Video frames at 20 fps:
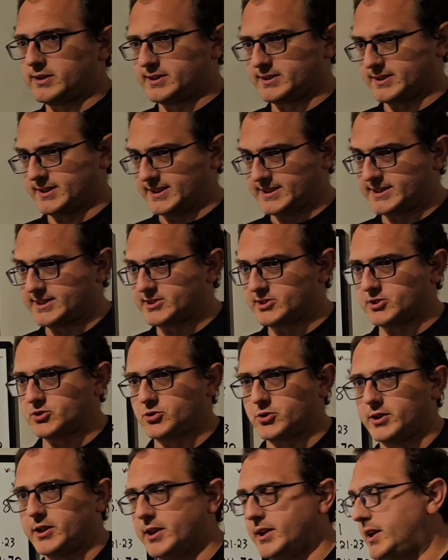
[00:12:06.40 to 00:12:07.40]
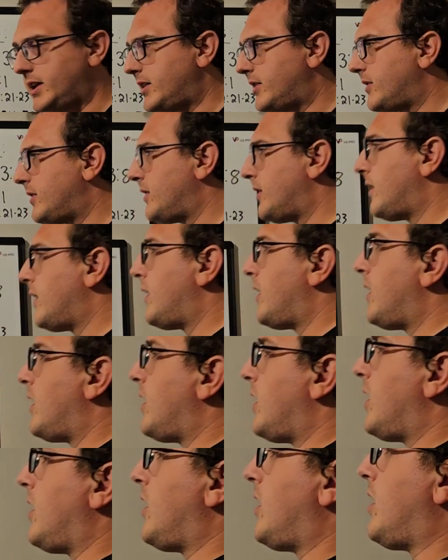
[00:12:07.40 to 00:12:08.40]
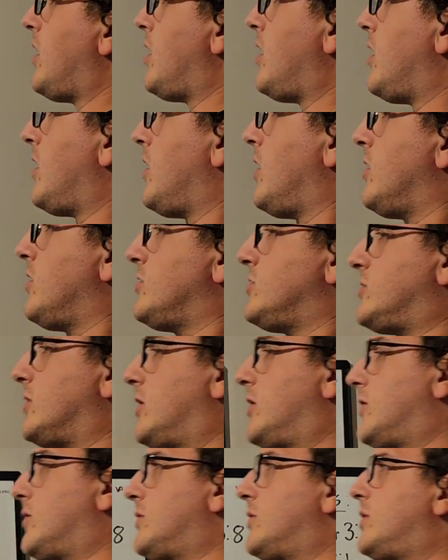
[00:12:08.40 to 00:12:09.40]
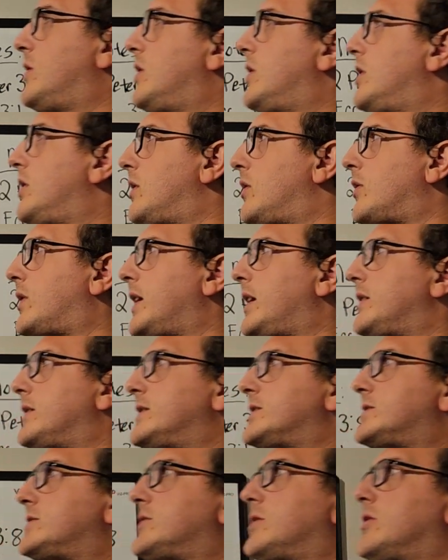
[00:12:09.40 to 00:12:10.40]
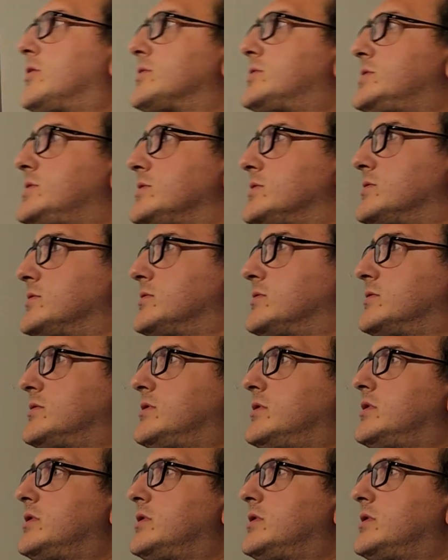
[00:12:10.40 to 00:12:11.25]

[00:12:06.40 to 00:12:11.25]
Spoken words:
This is the Trinity. So, okay, let's go to...